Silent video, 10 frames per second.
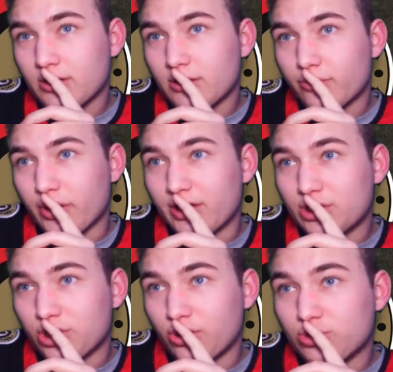Brady
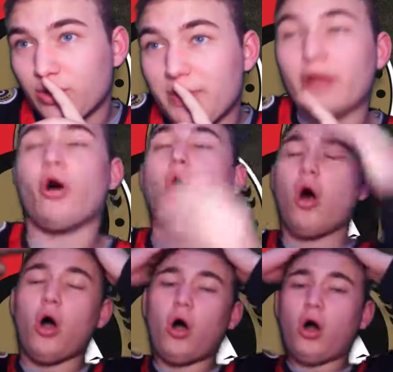shoots. Rebound.
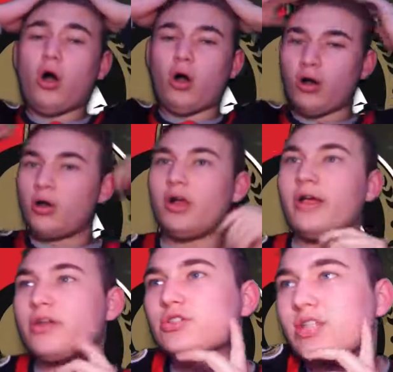Oh!
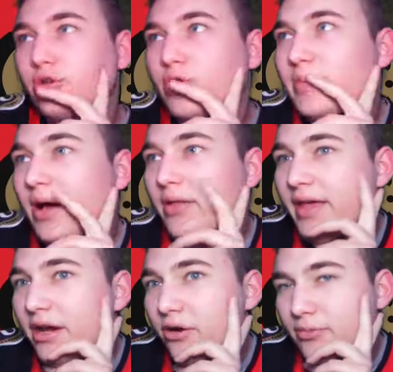There's another rebound
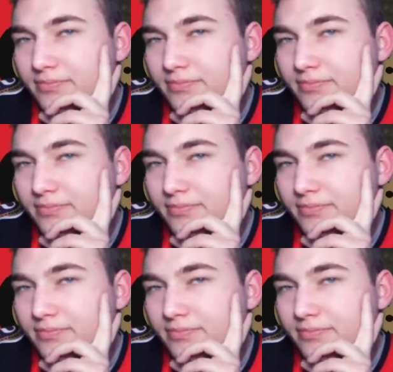there.